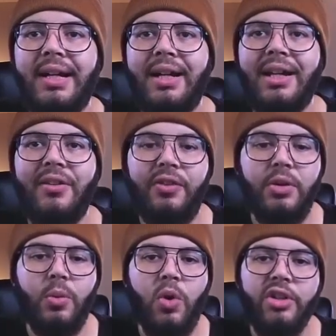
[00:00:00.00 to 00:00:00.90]
if
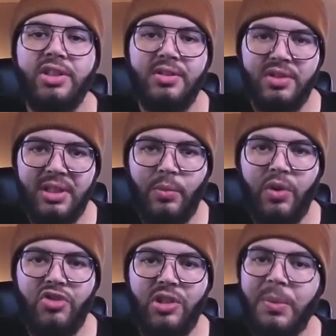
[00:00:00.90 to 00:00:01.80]
you want to use it
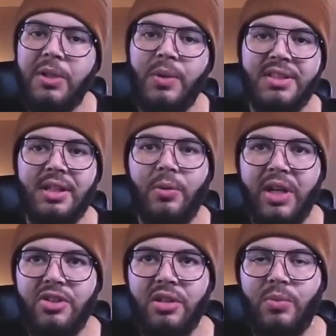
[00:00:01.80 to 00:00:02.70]
with GPU
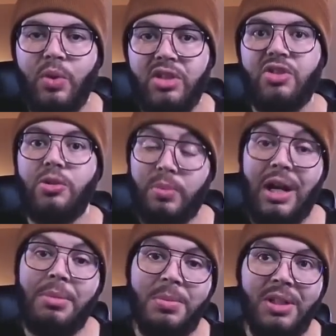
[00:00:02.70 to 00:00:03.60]
acceleration, which you
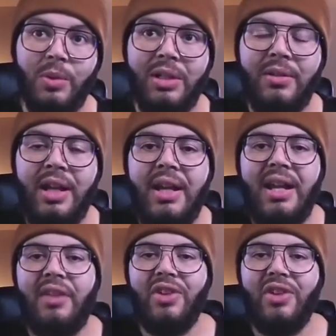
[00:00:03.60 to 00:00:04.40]
probably will. If you